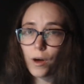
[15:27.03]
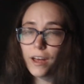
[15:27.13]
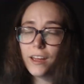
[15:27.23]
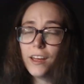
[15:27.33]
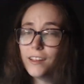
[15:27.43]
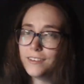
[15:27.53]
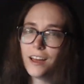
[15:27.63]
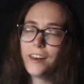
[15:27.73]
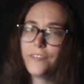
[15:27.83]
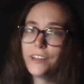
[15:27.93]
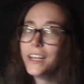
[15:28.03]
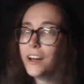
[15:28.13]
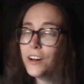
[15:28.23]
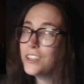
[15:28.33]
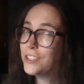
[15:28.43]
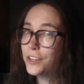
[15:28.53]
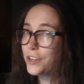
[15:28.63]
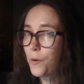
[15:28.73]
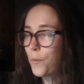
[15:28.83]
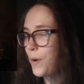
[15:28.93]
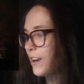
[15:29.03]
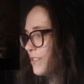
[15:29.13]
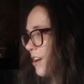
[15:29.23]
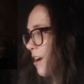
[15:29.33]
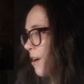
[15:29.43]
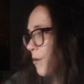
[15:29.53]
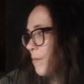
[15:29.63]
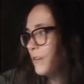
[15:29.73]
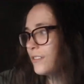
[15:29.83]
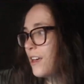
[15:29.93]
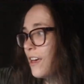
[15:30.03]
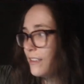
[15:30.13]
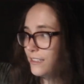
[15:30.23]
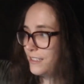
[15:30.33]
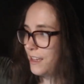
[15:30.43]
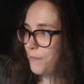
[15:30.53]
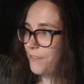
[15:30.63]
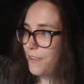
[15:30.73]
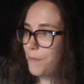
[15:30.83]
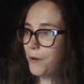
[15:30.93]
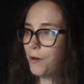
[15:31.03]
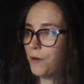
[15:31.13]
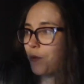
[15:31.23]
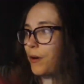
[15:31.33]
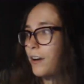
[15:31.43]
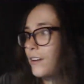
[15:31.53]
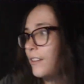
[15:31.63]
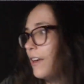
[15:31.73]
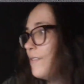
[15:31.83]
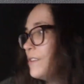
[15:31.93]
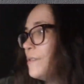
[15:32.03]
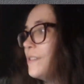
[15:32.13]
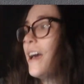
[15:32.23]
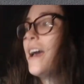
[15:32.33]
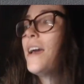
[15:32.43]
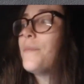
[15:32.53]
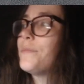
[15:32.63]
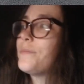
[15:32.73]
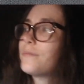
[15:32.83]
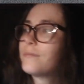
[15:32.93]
What? Not every character wears arm warmers? Some of them wear gloves, you say?